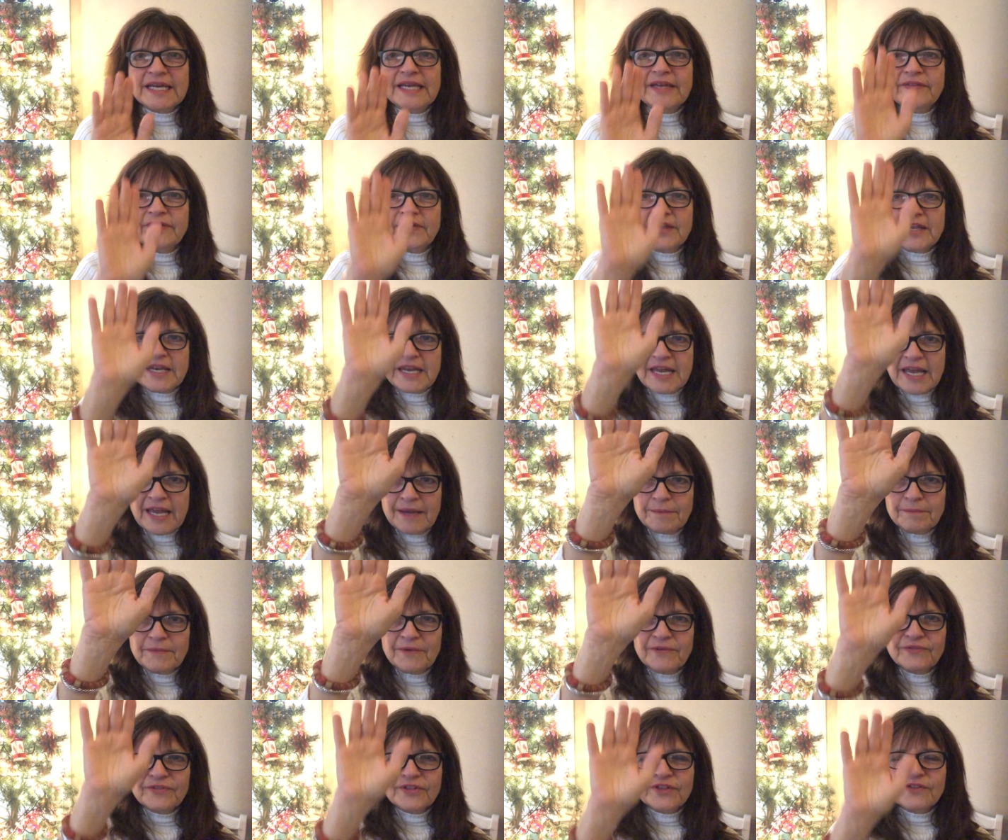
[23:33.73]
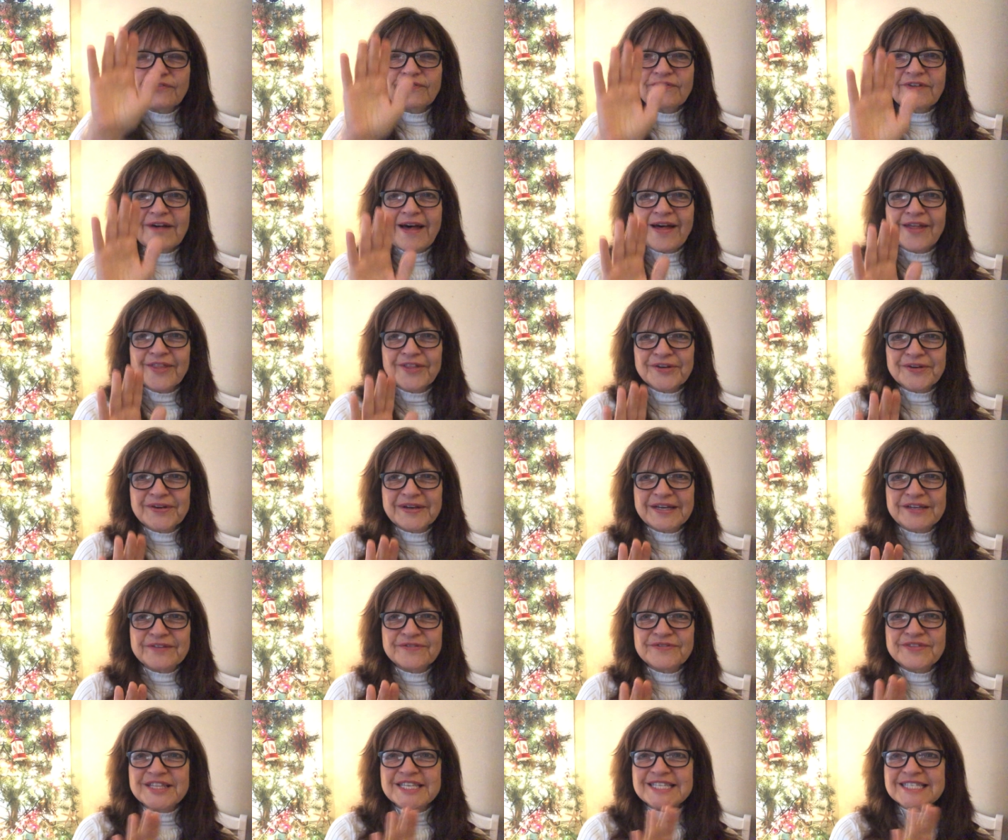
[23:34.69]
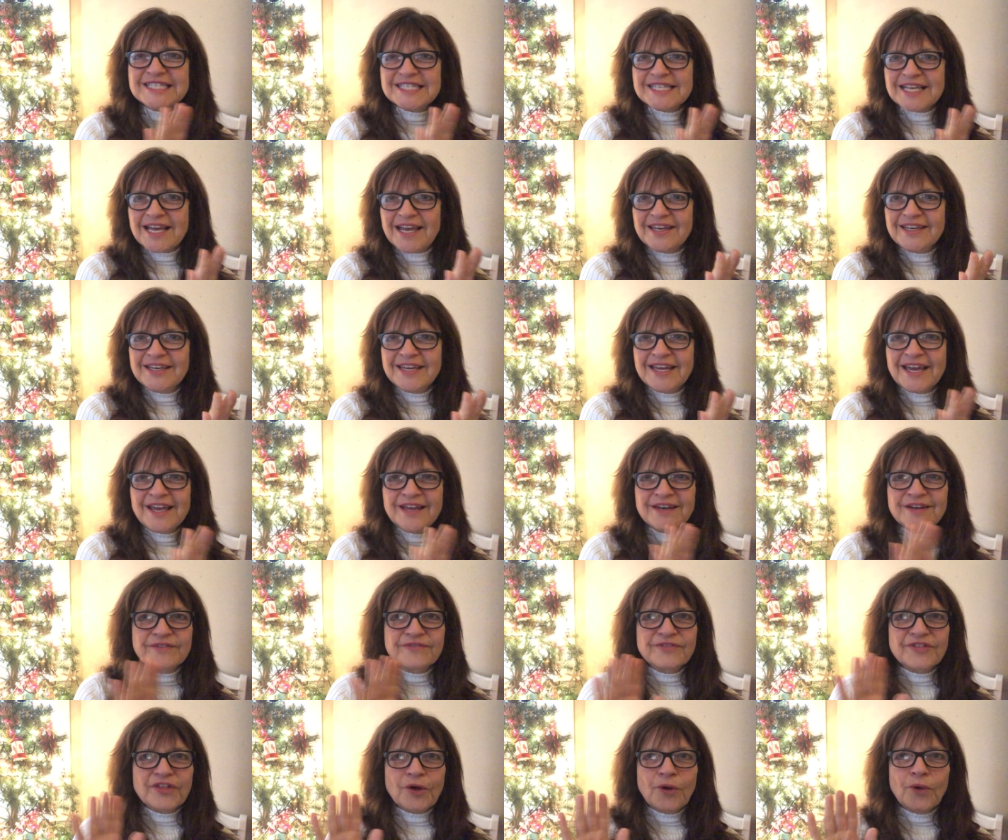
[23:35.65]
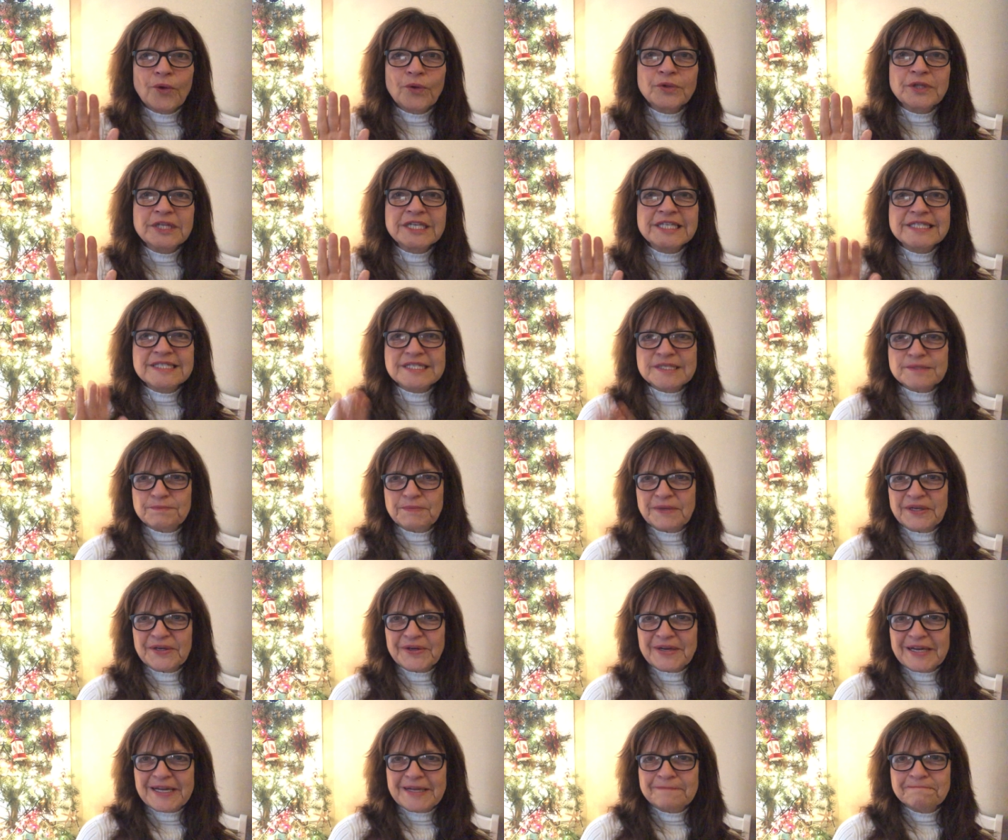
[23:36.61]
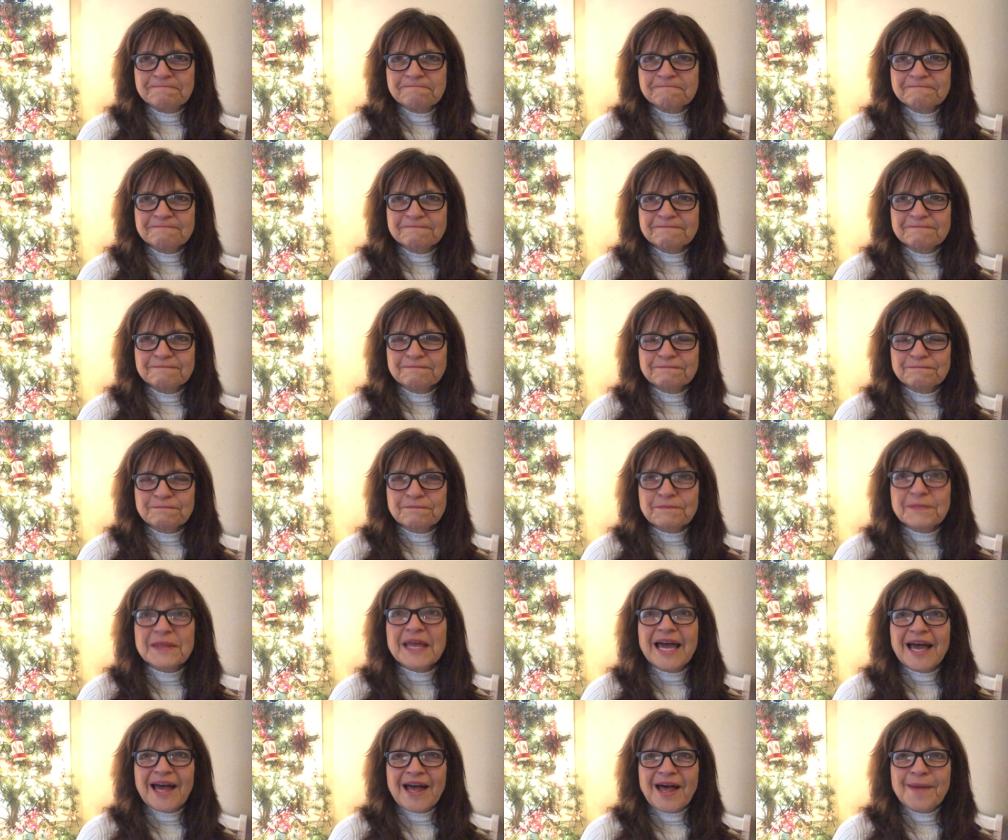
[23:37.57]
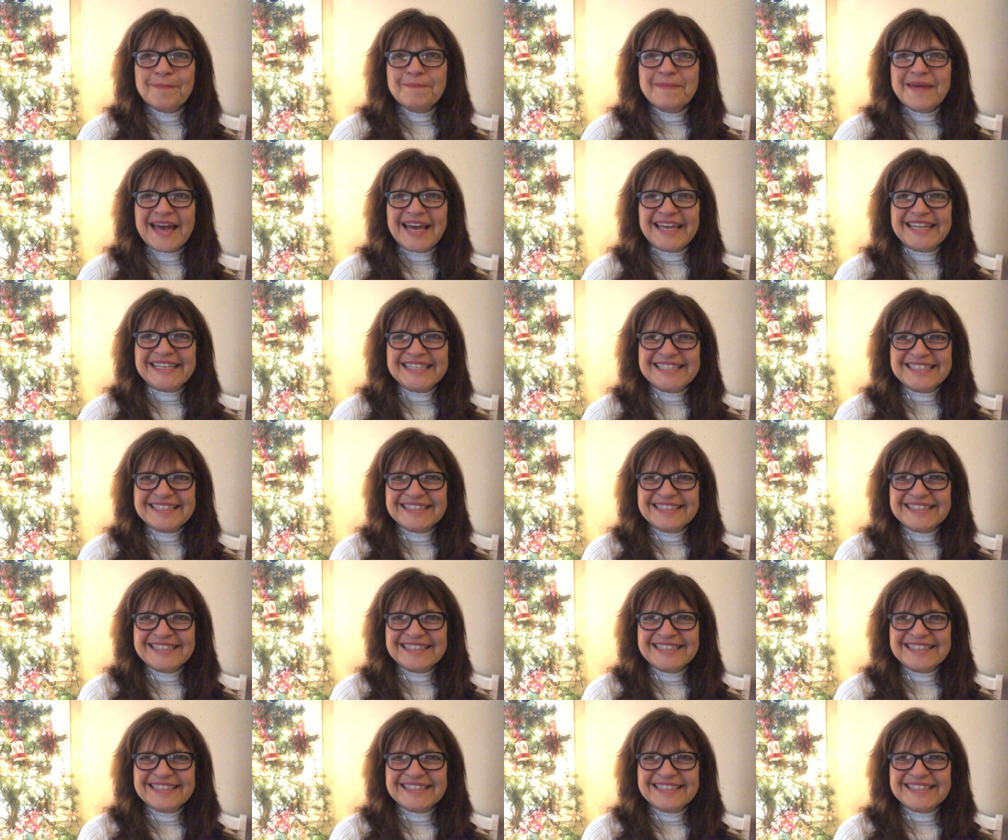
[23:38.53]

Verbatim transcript: In the name of the Father and of the Son and of the Holy Spirit. Amen.